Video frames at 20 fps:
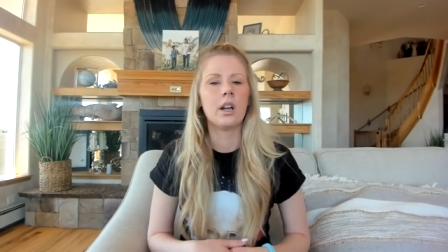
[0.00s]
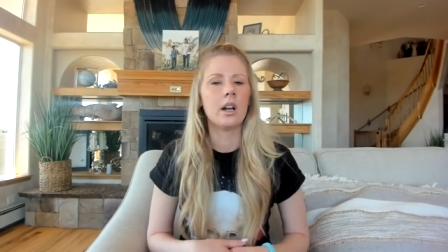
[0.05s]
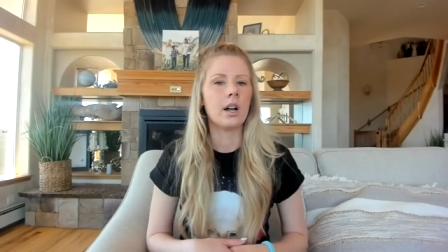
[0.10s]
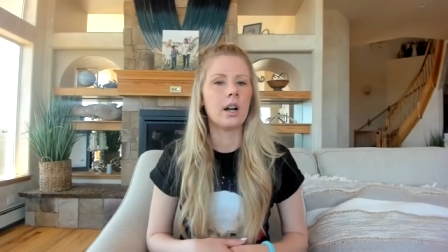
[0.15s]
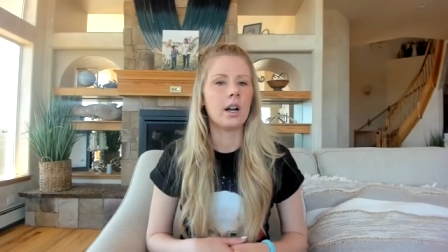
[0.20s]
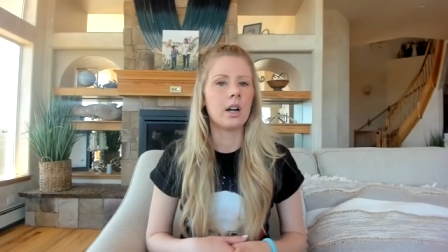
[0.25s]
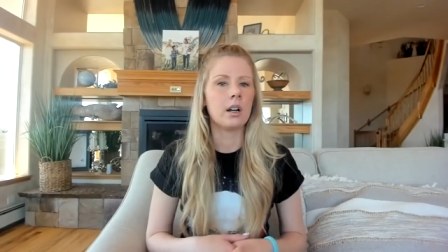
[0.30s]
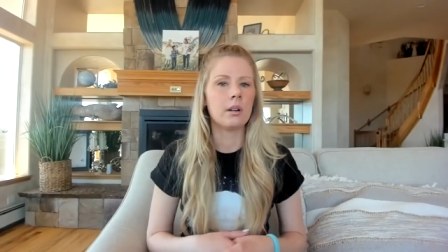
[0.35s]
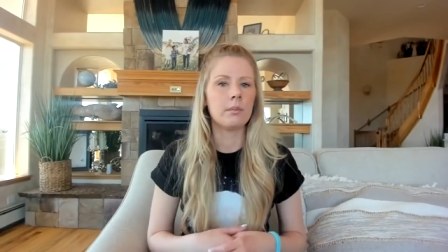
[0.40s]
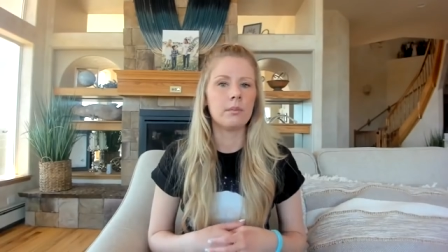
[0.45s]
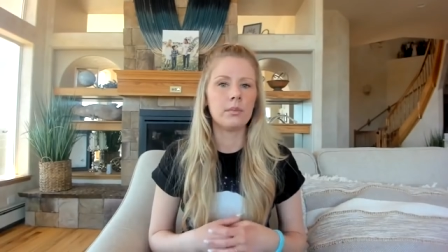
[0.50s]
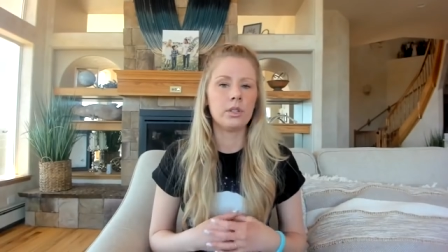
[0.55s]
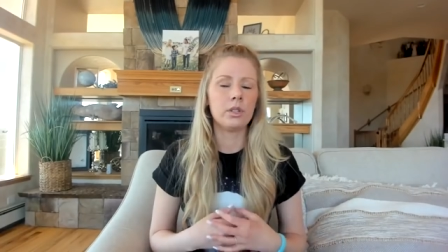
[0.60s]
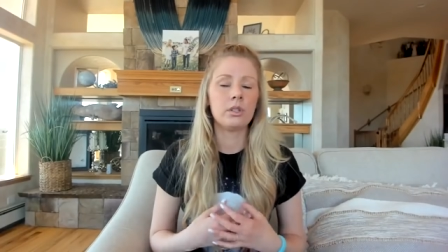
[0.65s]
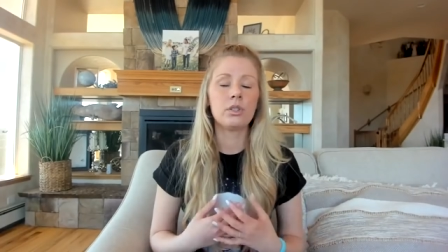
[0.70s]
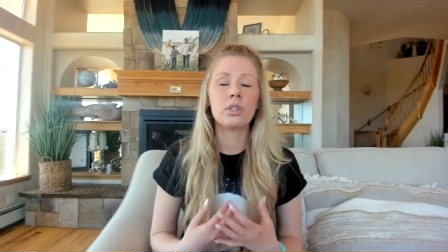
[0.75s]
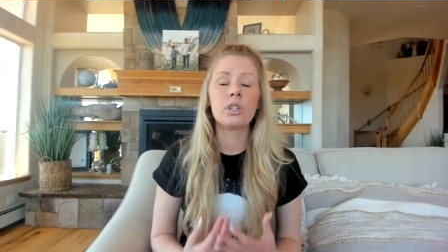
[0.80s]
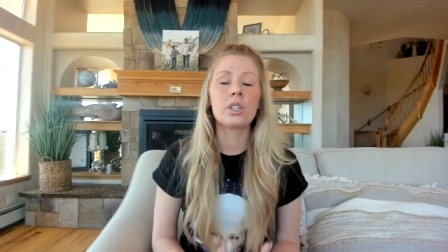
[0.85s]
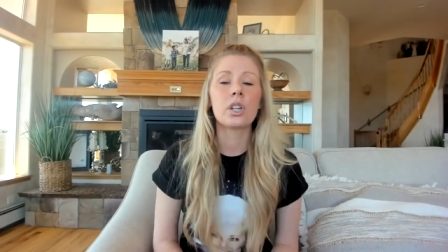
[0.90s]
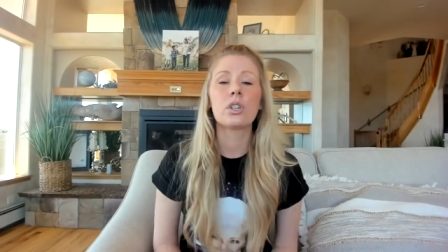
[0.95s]
Um,
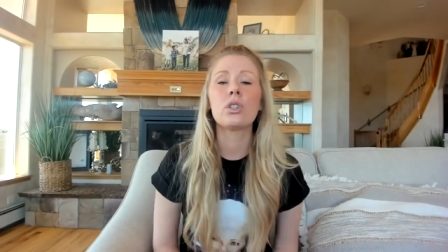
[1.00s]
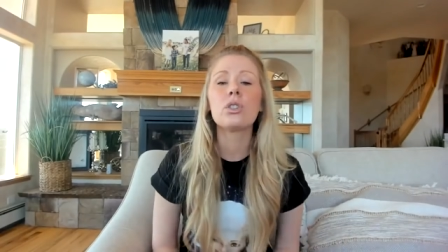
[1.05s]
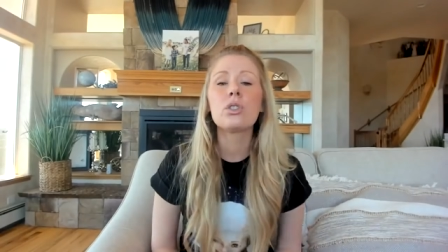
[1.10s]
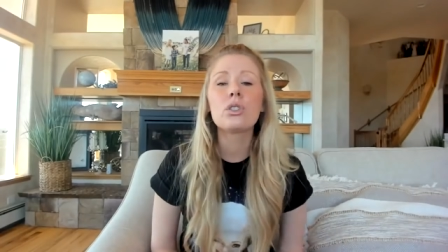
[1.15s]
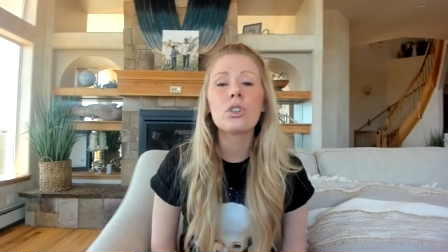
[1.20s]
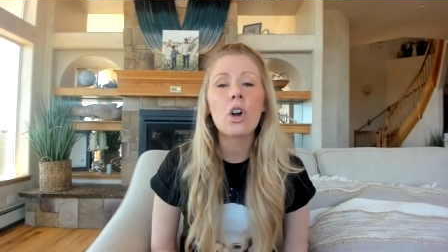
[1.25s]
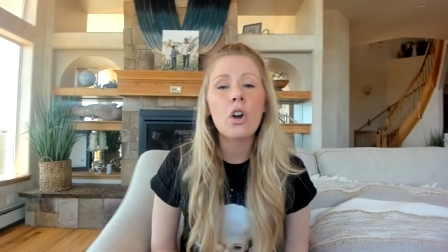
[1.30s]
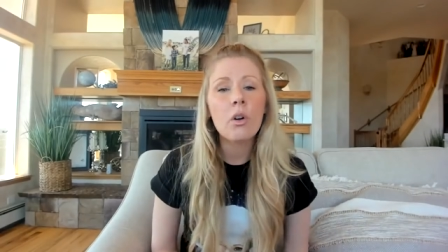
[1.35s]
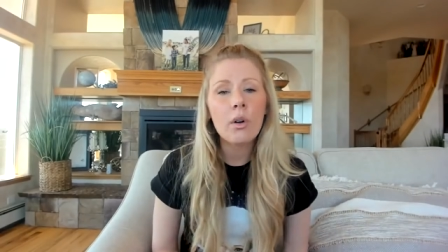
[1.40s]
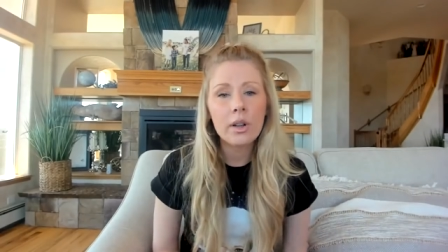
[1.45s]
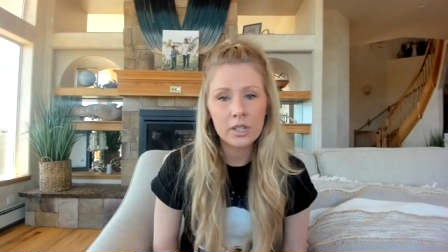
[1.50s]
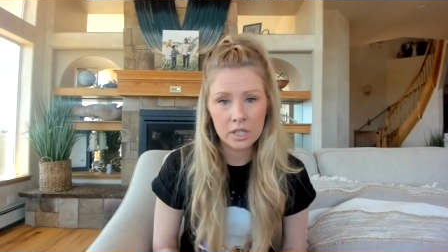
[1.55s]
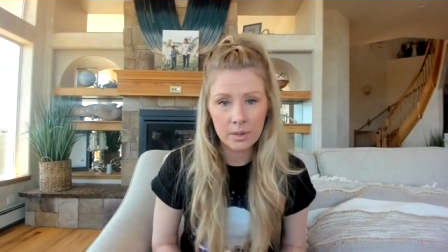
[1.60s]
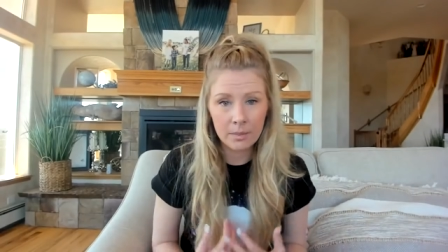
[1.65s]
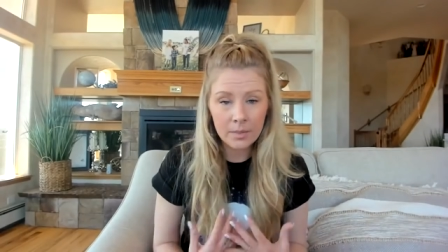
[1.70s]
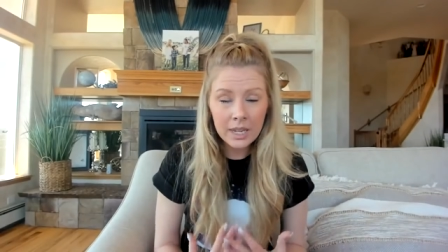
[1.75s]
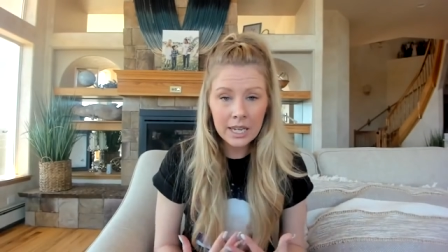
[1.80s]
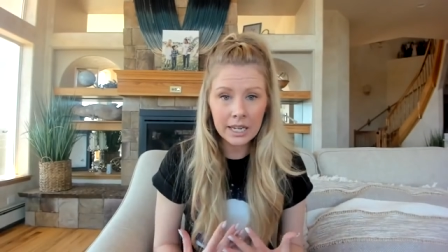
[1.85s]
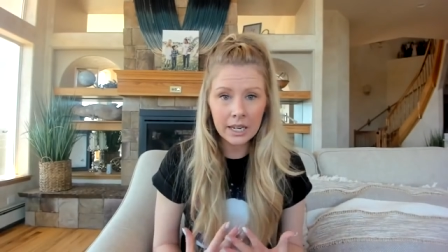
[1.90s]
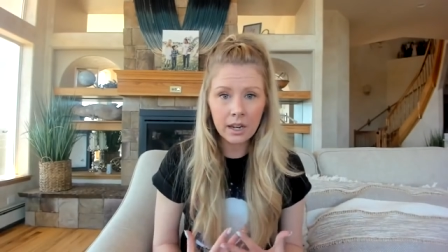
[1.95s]
she's had so, to
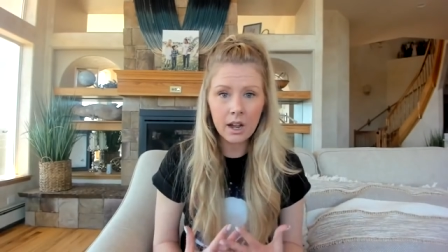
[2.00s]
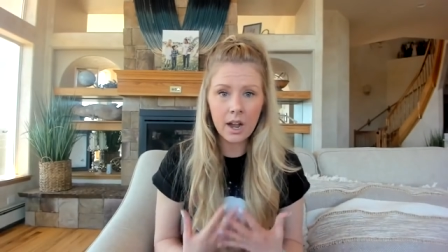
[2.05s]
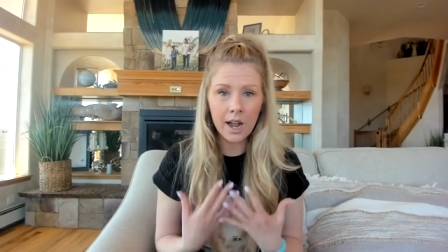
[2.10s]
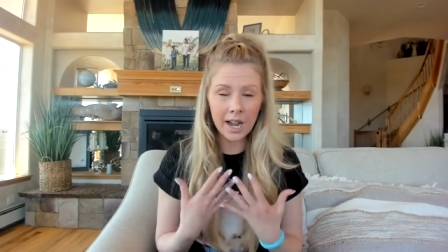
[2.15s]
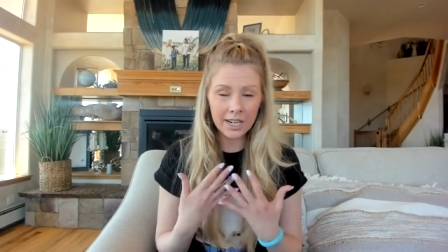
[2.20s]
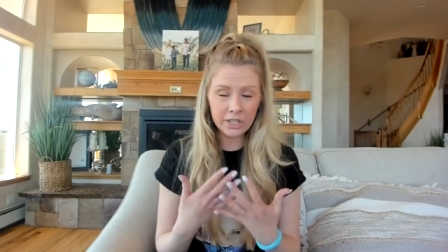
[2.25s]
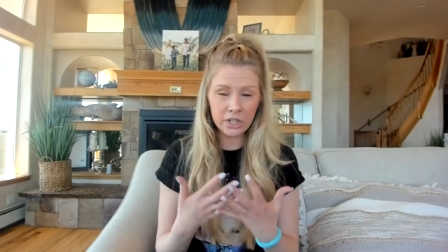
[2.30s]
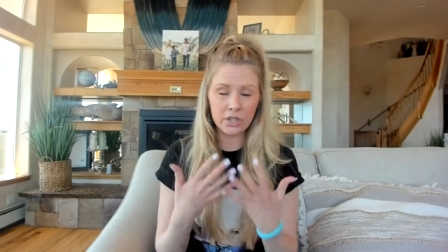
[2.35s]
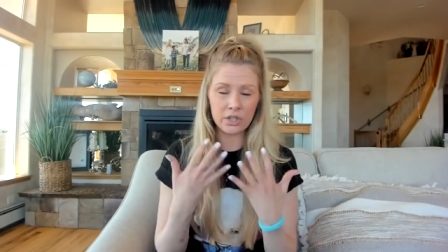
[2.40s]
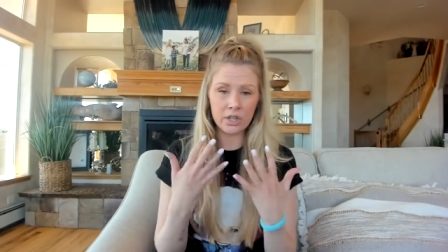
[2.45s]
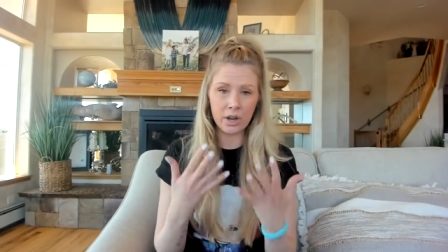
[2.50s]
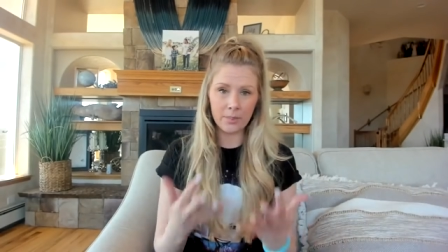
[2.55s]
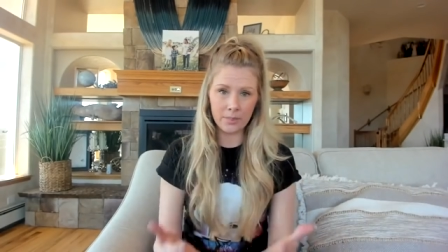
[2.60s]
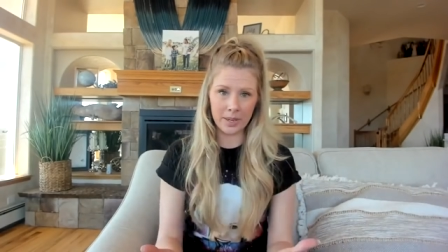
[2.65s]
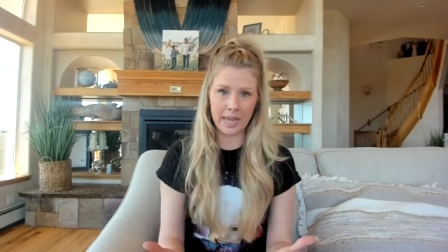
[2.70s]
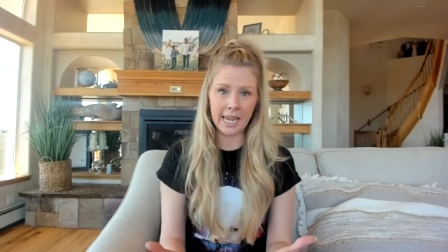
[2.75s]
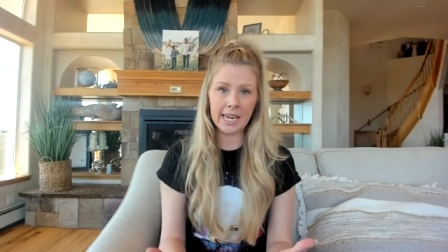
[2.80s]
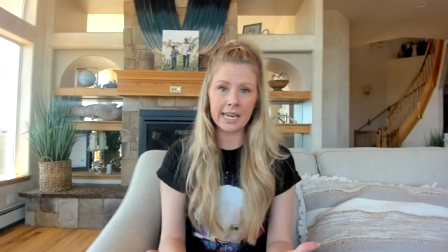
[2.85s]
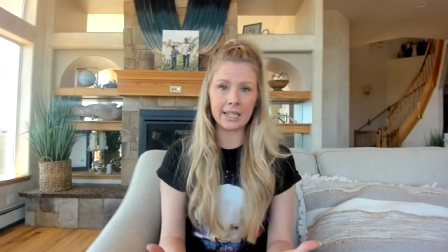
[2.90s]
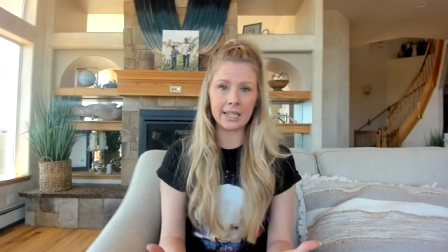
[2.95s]
me, I just saw
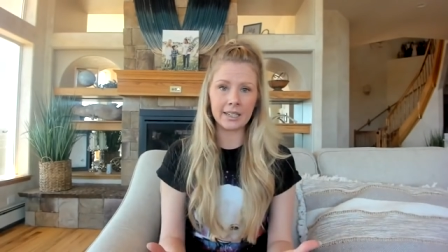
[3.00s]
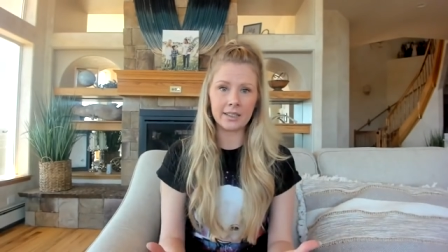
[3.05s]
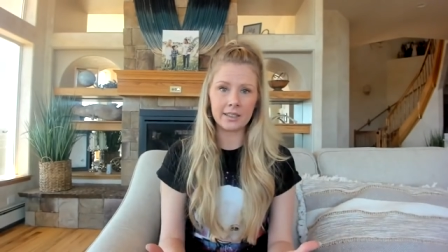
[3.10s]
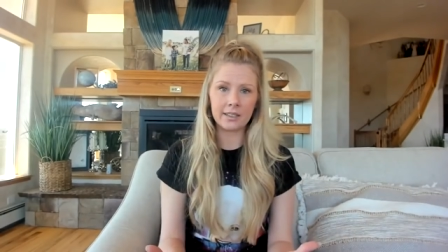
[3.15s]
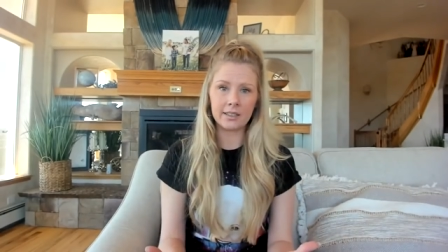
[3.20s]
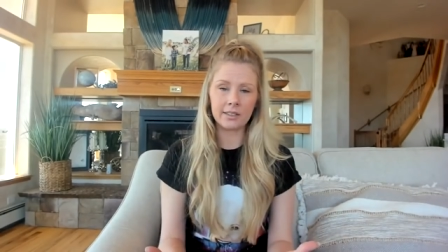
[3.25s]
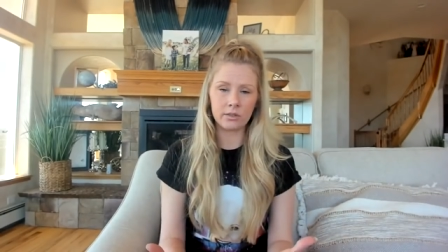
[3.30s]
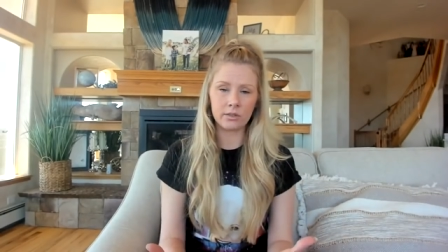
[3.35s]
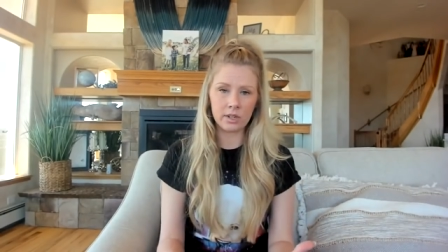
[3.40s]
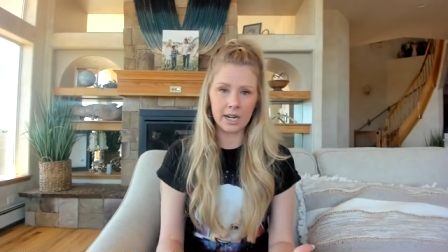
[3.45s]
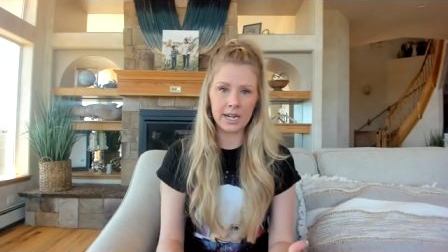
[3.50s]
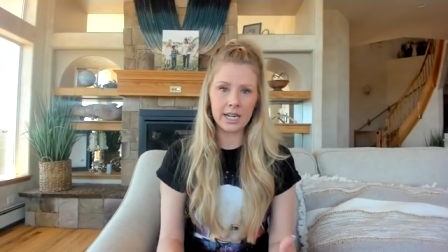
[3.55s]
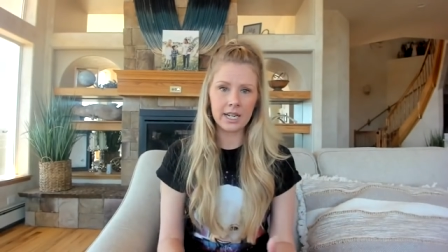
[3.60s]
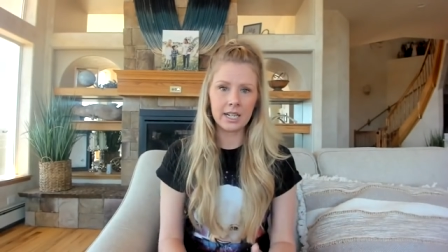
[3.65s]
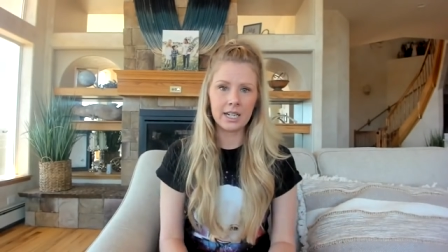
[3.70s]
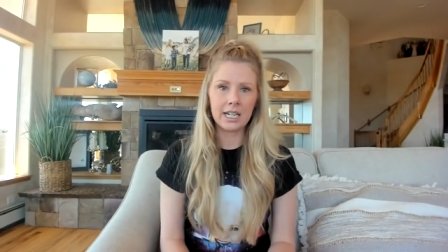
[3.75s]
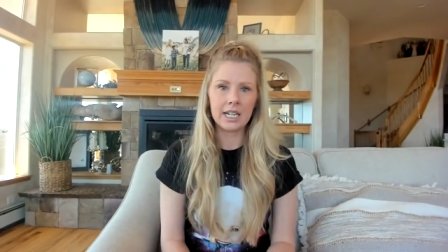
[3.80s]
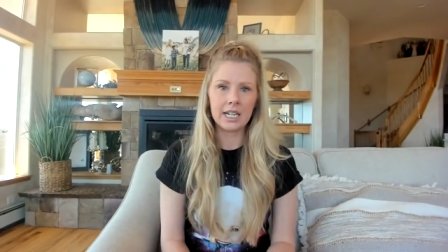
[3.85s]
pain, right?